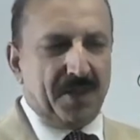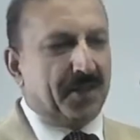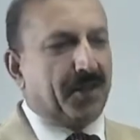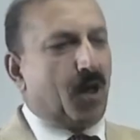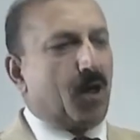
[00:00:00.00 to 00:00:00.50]

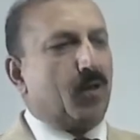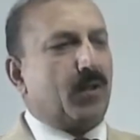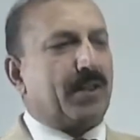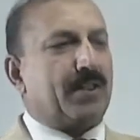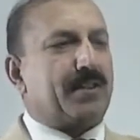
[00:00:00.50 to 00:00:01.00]
Now
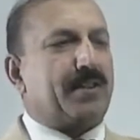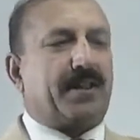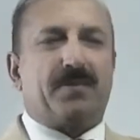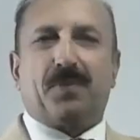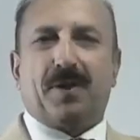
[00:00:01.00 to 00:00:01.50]
look at the
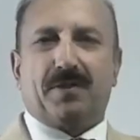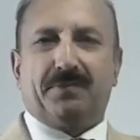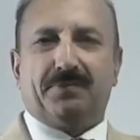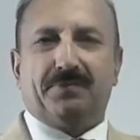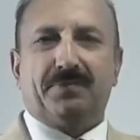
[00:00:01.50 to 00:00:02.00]
second part.
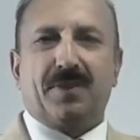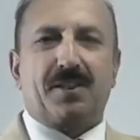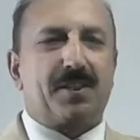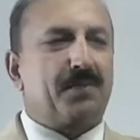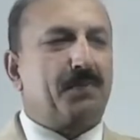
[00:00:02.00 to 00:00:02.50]
This
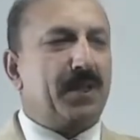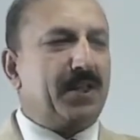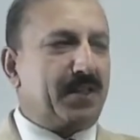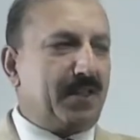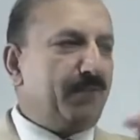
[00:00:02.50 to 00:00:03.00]
is
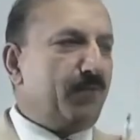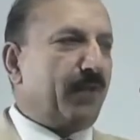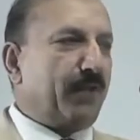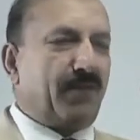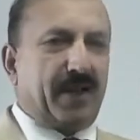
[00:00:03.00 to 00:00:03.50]
PT we
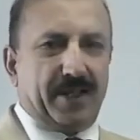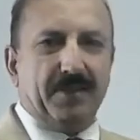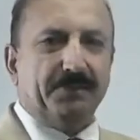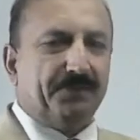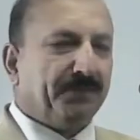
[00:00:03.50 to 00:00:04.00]
want to find,